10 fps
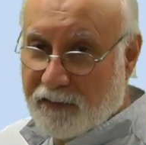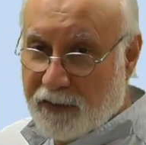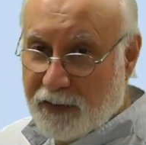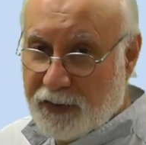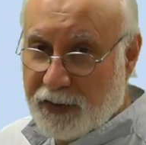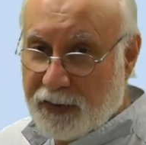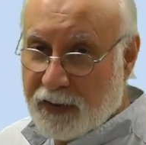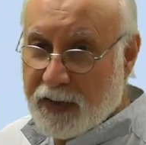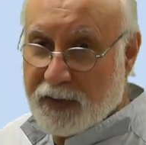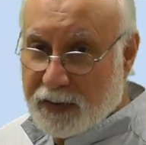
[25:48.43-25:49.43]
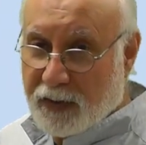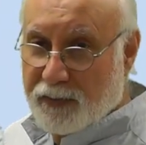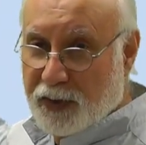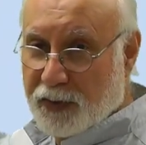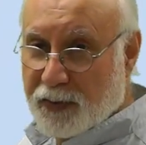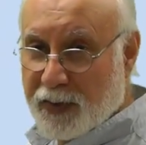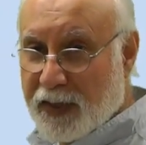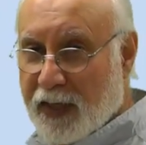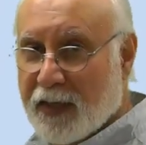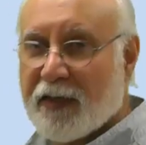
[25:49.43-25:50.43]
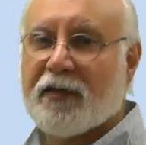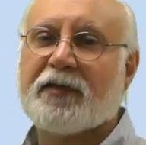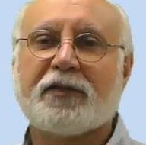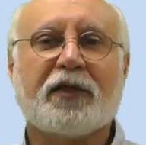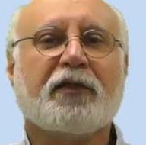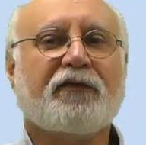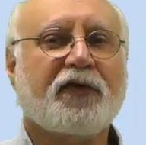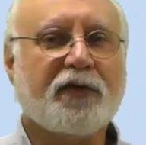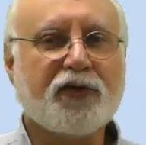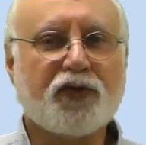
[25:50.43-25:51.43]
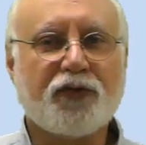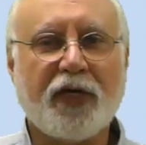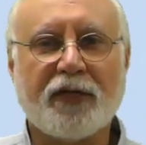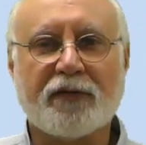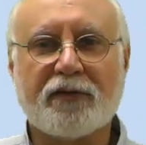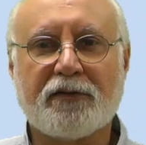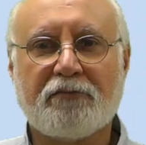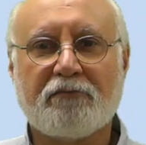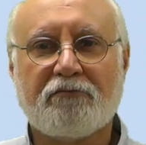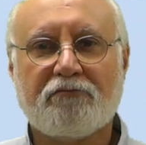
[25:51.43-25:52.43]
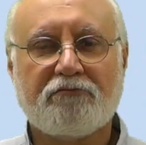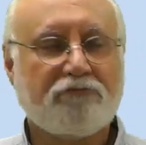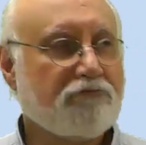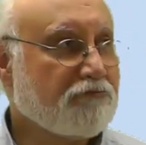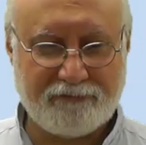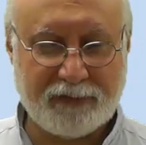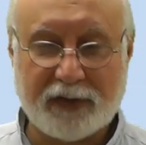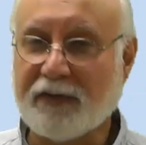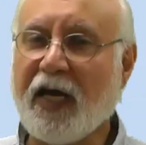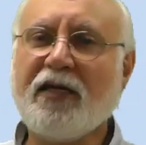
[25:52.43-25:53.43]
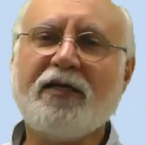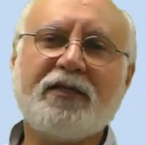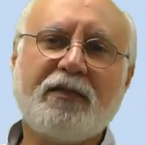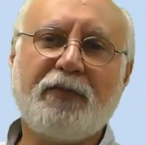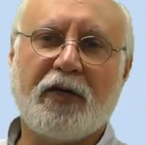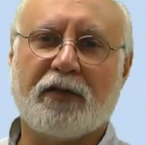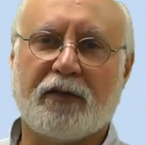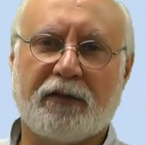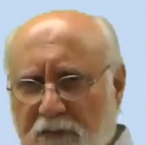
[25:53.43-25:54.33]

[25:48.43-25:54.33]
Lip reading: function subject to a set of constraints. So that is the model.